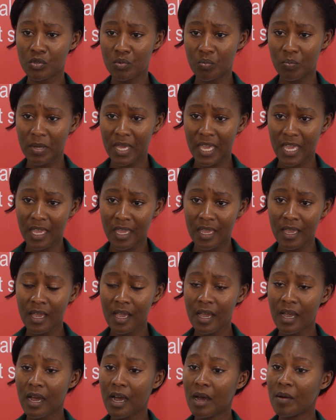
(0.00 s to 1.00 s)
to pay
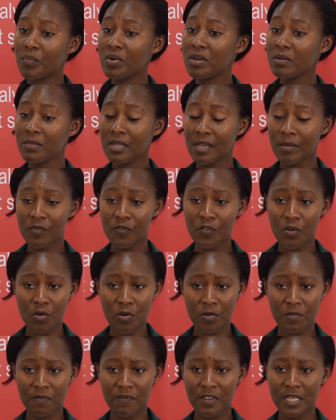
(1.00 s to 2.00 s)
a premium for
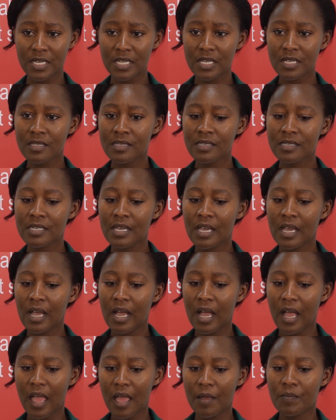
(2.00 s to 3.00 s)
convenience.
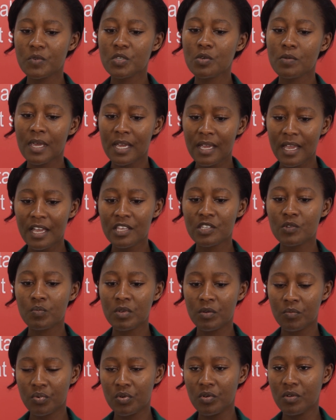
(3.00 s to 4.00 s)
So that has
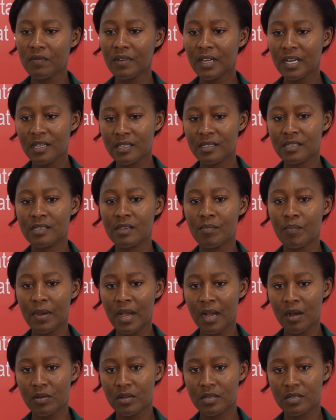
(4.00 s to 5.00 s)
been proven. It's
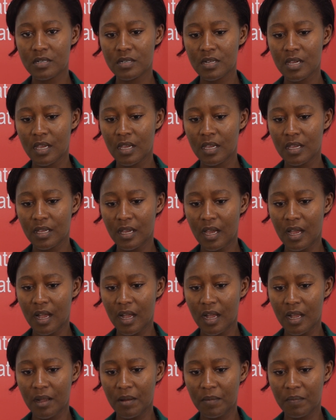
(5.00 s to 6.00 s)
about
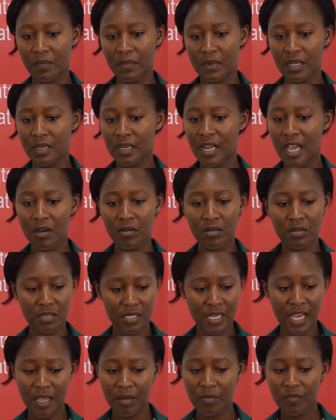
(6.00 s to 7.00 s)
now
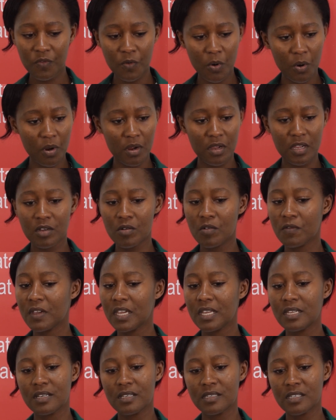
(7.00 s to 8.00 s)
time for
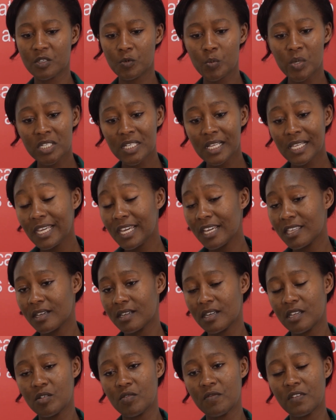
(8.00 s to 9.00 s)
innovators, especially
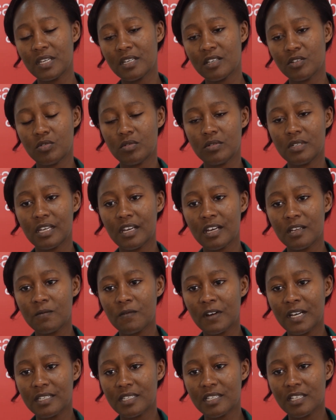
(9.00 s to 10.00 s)
Kenyan innovators, to take
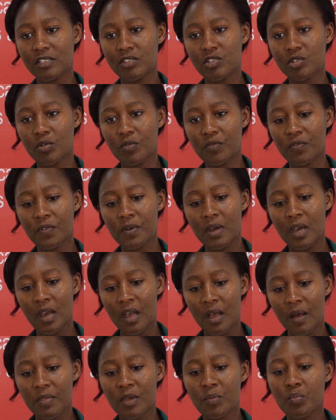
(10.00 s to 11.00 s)
advantage of
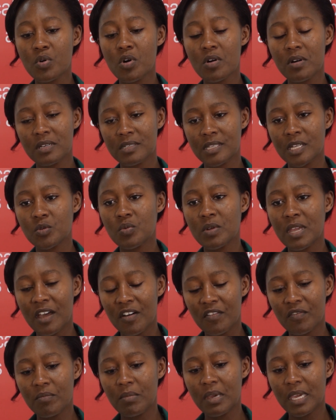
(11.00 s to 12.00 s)
the progress that we
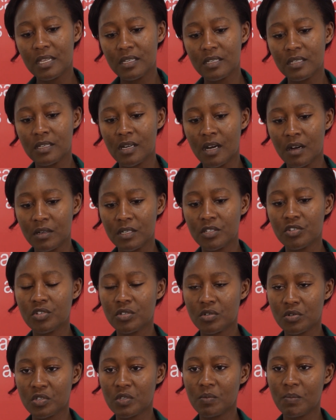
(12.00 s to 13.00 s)
have made in our
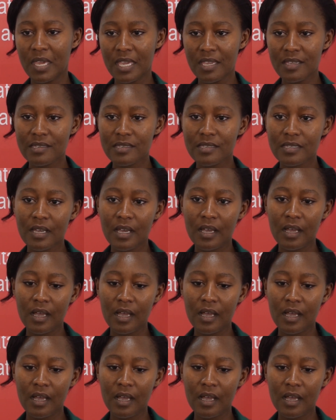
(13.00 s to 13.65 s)
digital space